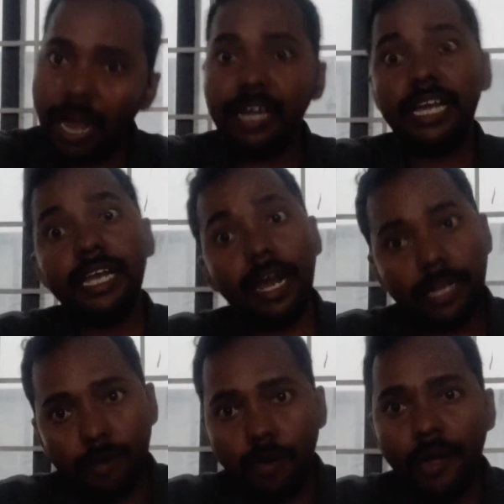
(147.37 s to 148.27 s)
and
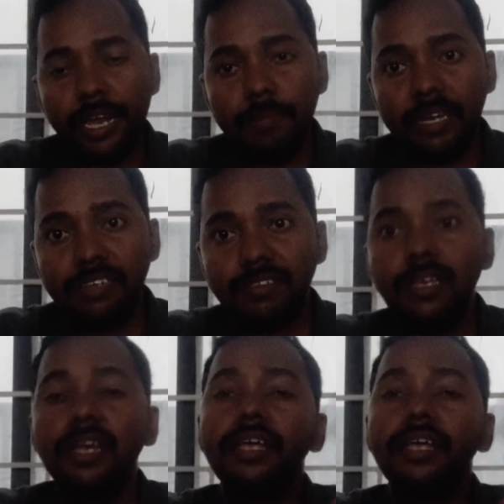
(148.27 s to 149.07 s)
inactive coil means